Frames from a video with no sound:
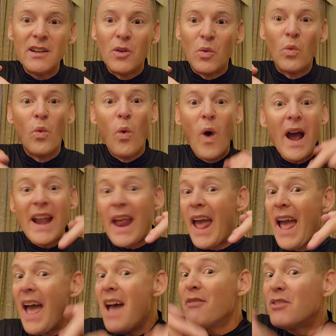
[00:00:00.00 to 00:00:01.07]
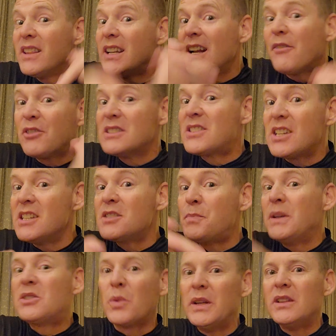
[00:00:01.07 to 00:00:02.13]
whatever the difference is
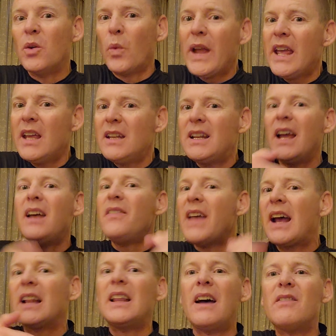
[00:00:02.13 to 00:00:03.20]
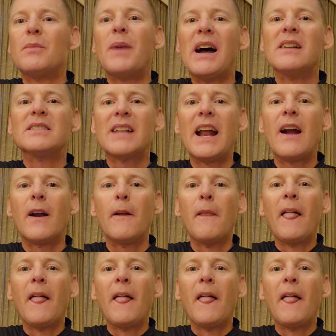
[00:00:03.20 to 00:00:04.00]
between the wind and that 11 miles an hour.